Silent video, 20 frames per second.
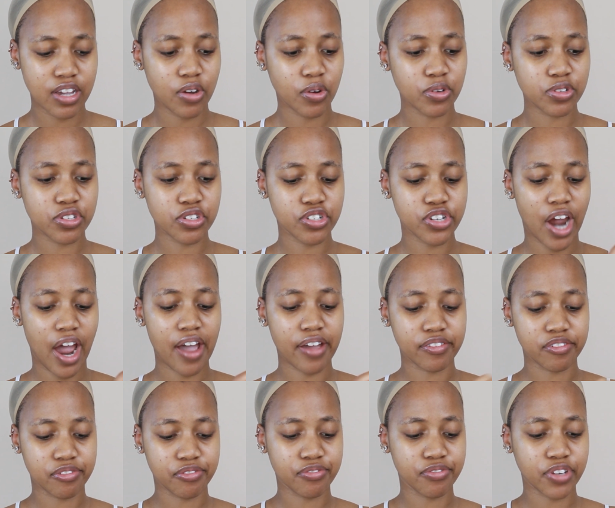also try
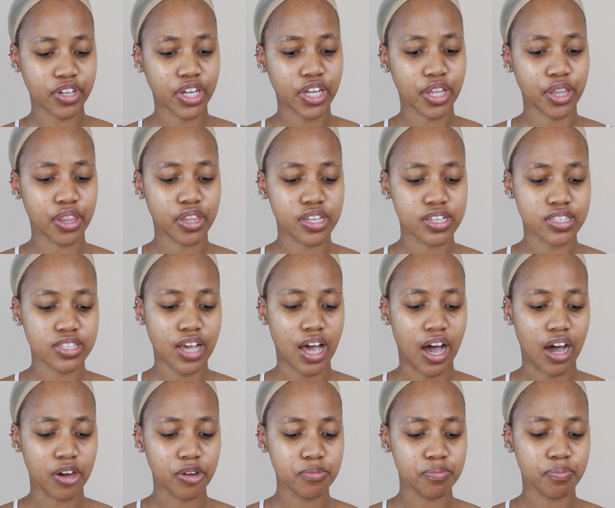and figure this
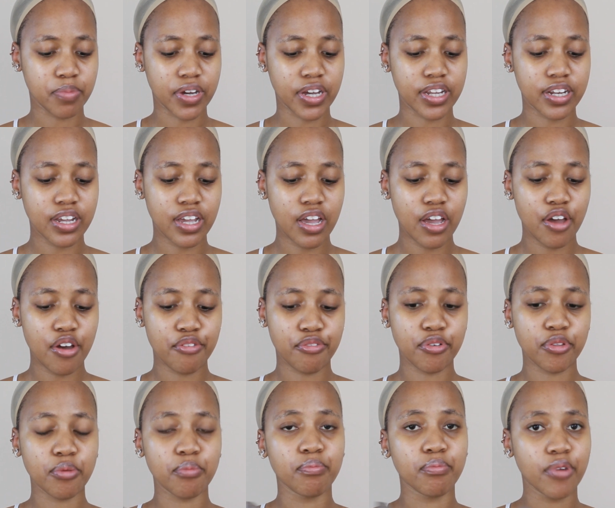out, but
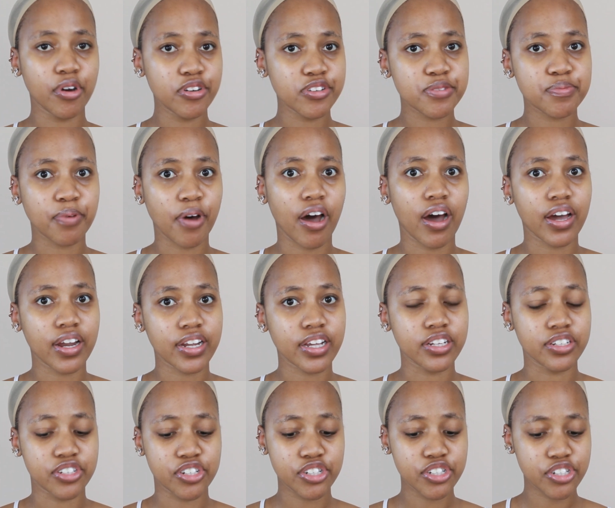for the most part
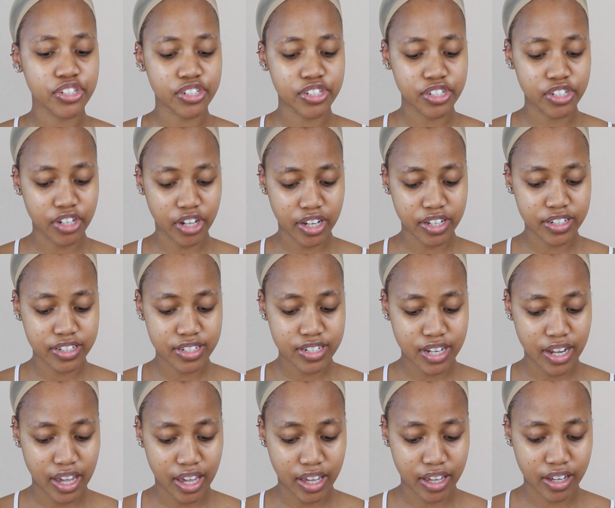it should not
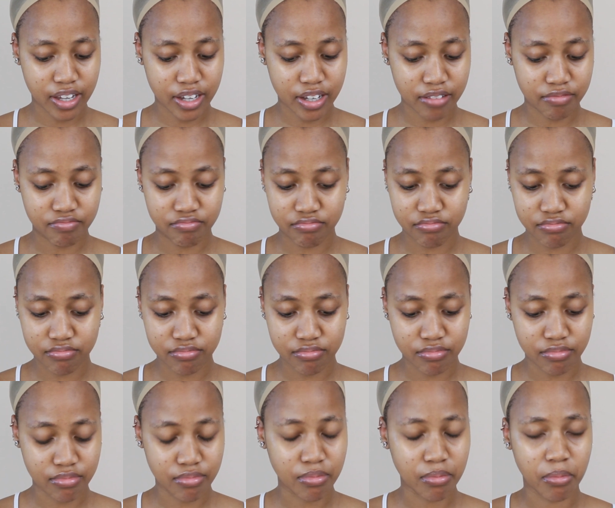take
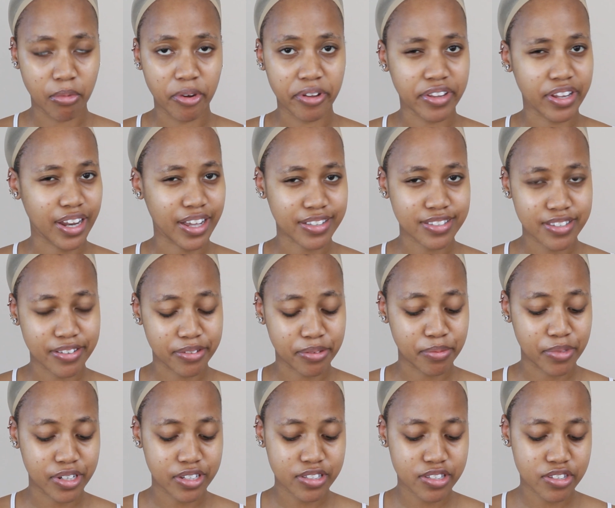more than like 7
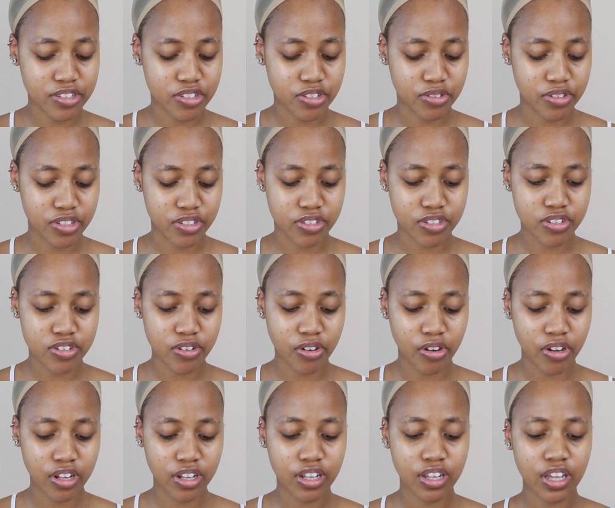minutes to
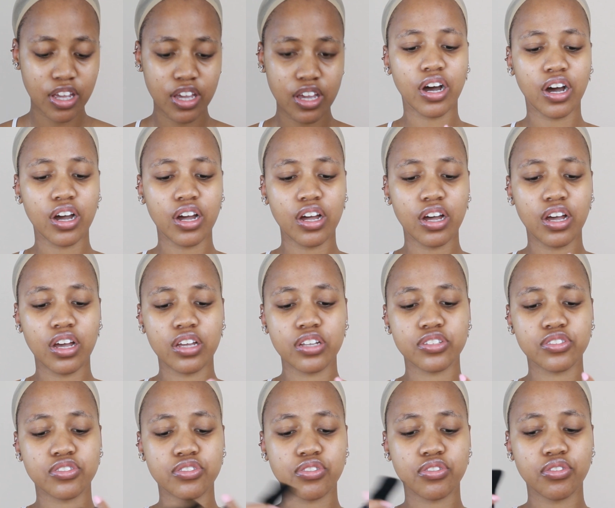install. There are
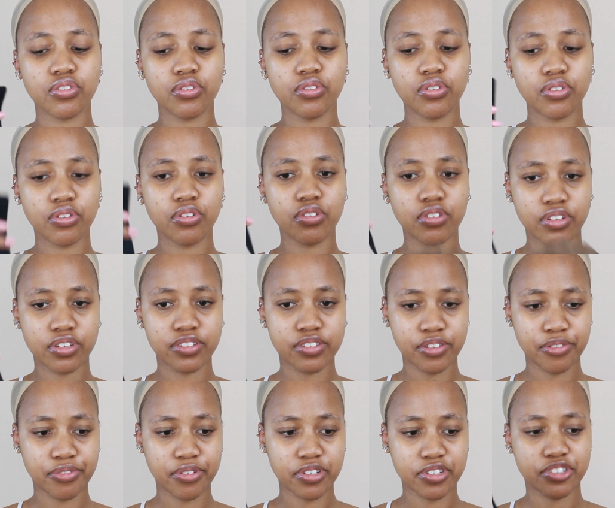two
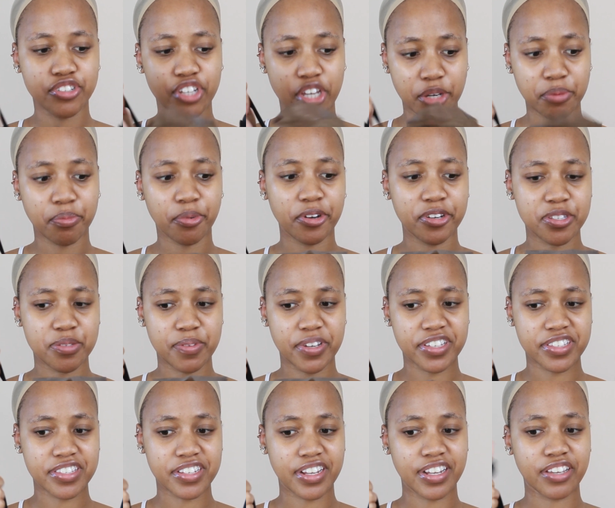different checkpoints
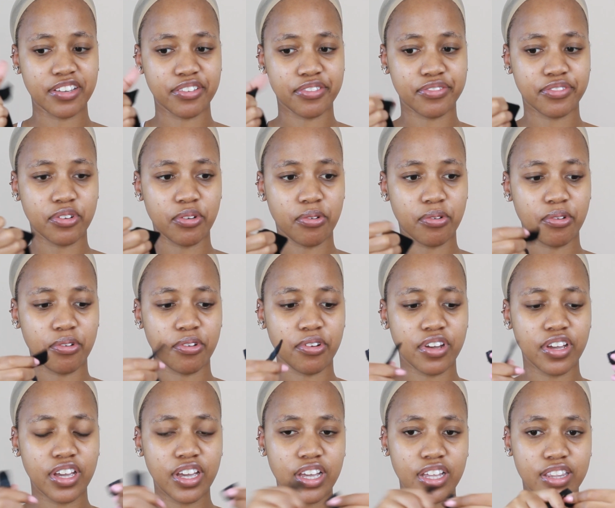basically for
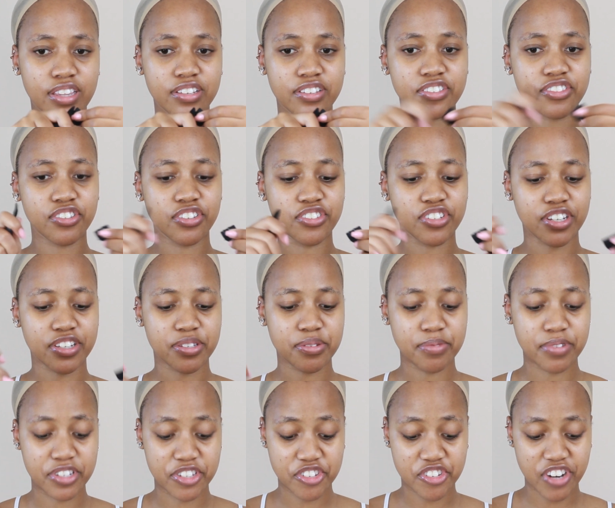this,
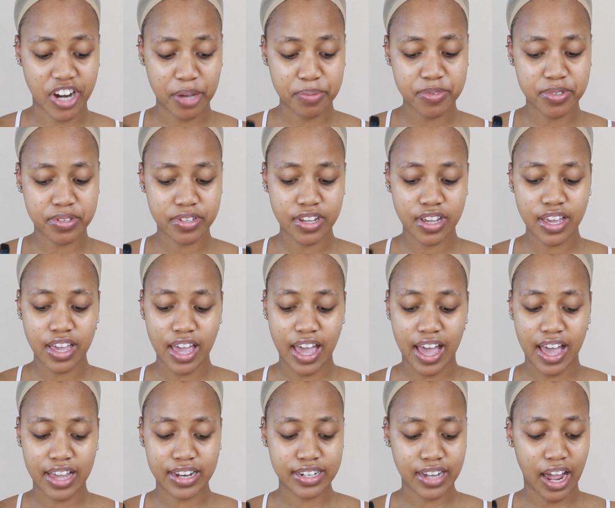just the straps,
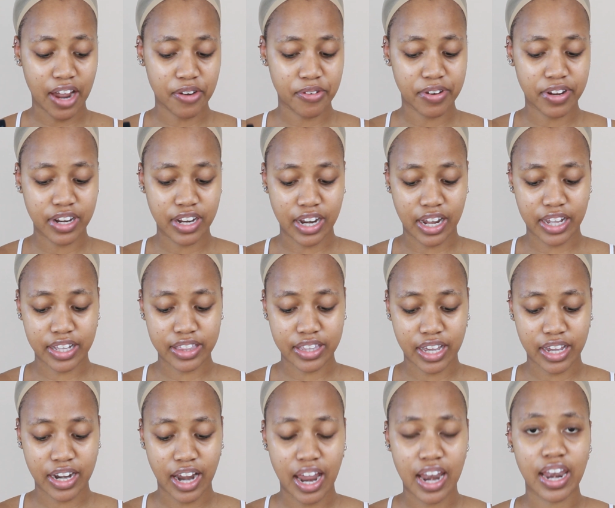and I really like
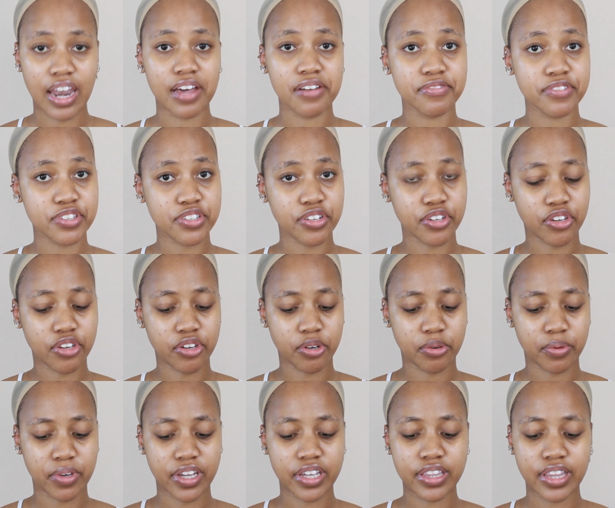that. I love a secure
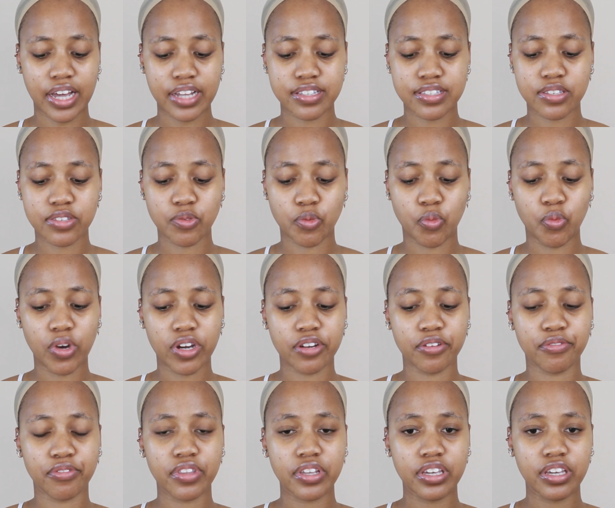wig. That's one
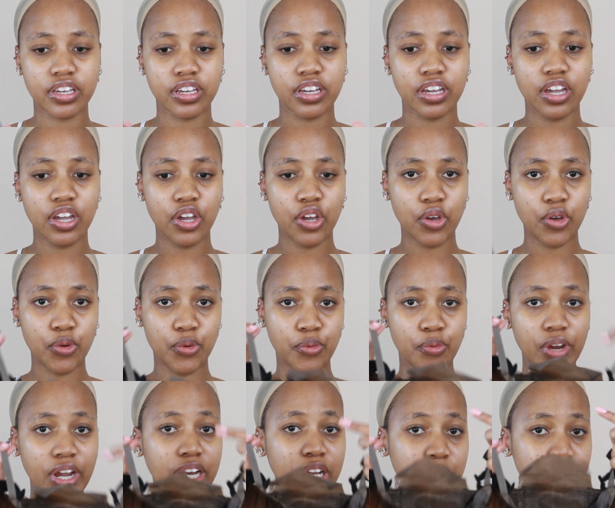of the
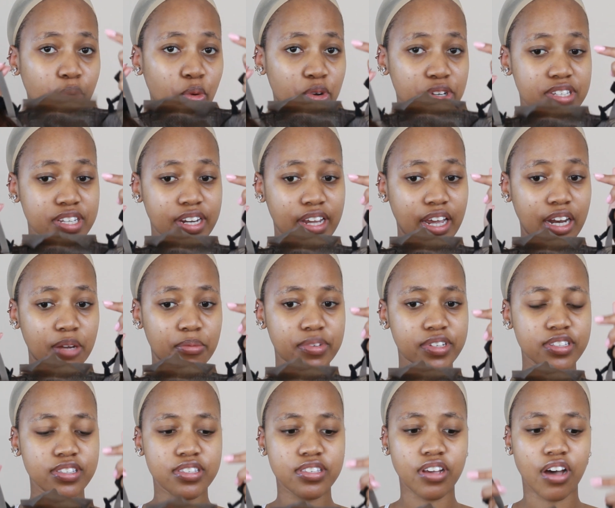really important
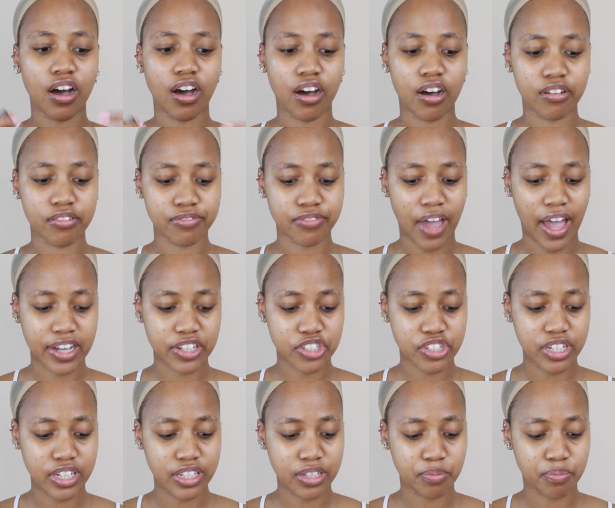elements of
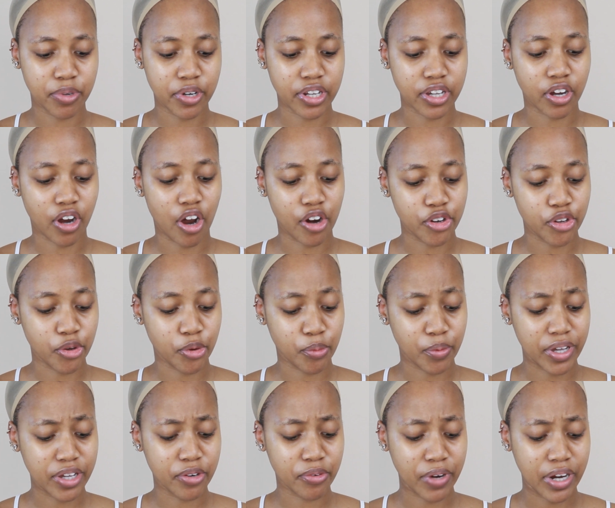actually putting on your
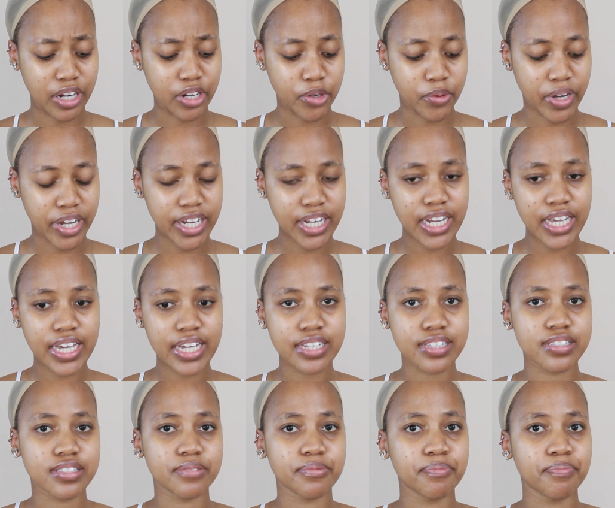wig really quickly,
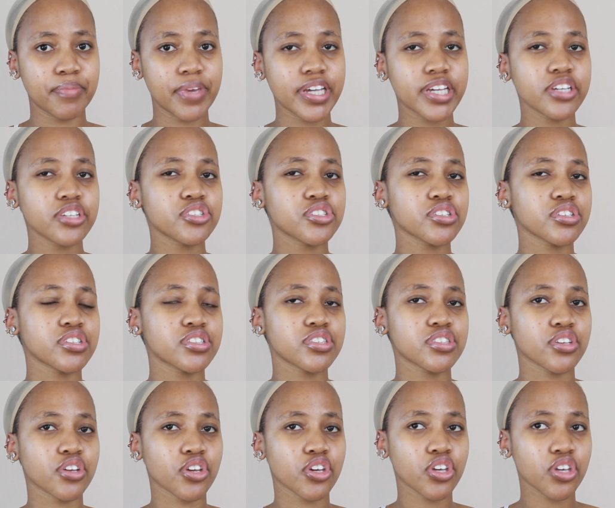is making sure it's
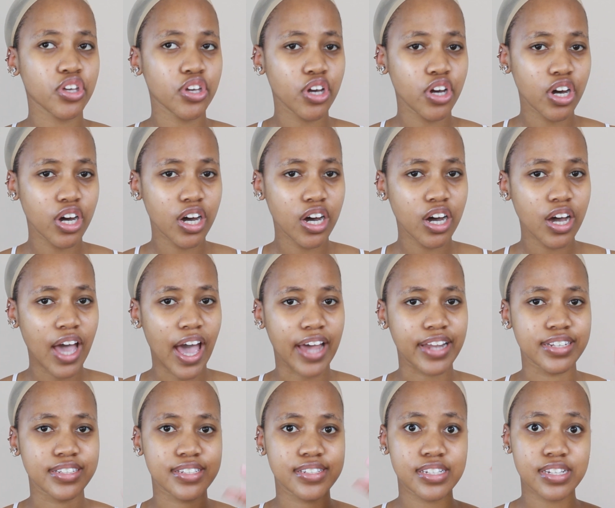secure
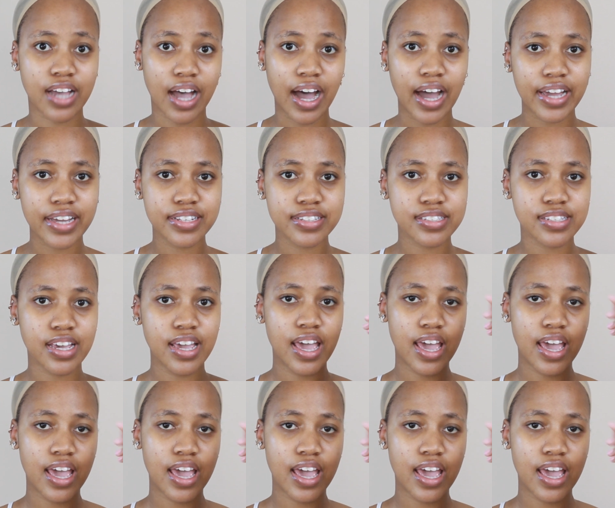and tight